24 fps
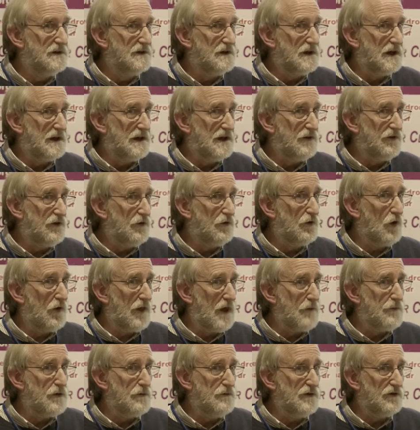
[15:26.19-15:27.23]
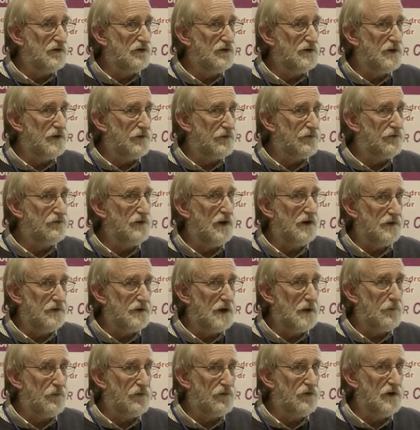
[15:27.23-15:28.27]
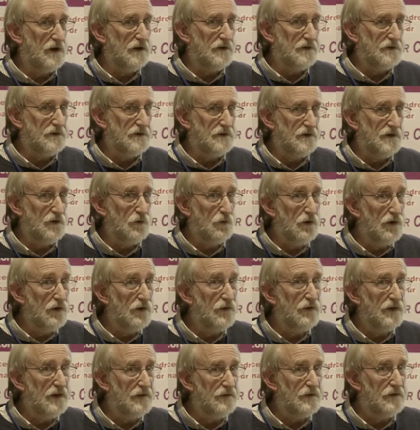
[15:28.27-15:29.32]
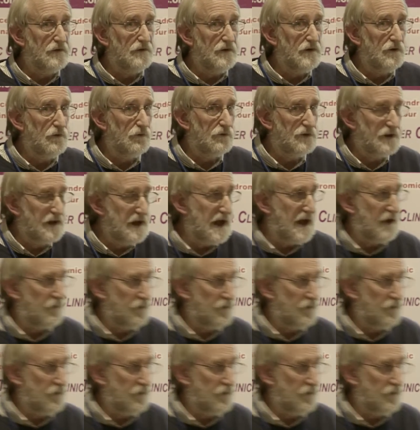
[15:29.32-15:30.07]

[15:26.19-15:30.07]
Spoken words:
unless you've got that permission up front. You wouldn't think that you would care,